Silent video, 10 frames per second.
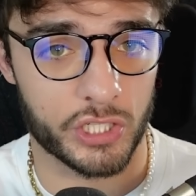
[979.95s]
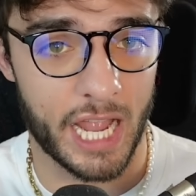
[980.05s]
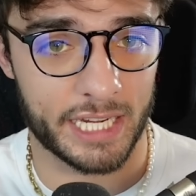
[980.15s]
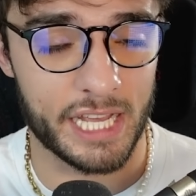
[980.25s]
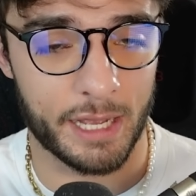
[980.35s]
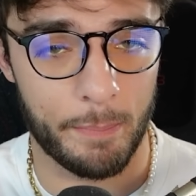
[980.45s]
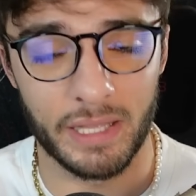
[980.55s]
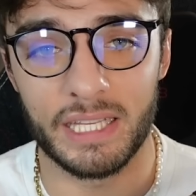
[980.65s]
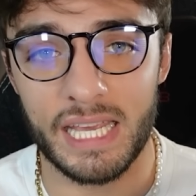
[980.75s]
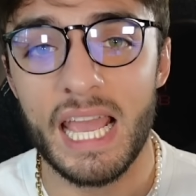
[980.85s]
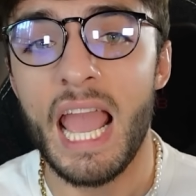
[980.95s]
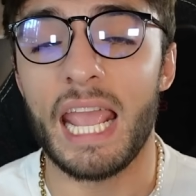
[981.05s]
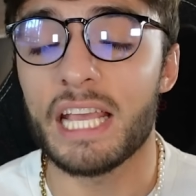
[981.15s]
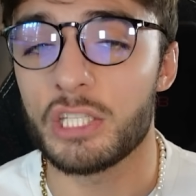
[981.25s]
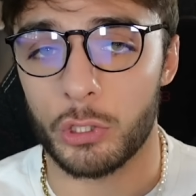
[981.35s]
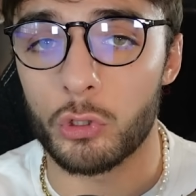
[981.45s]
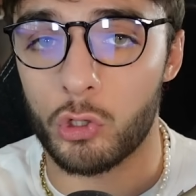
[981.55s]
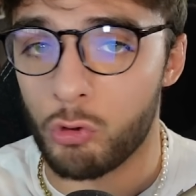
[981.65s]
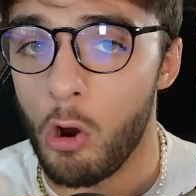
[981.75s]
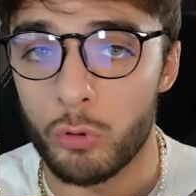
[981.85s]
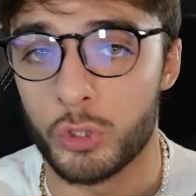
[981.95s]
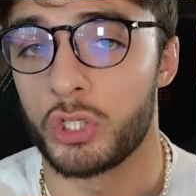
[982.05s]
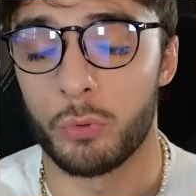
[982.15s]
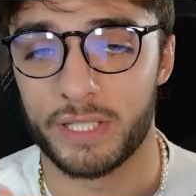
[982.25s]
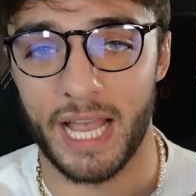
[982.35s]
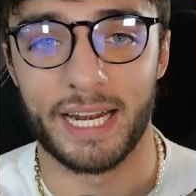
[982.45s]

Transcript: technique ability is her crow suicide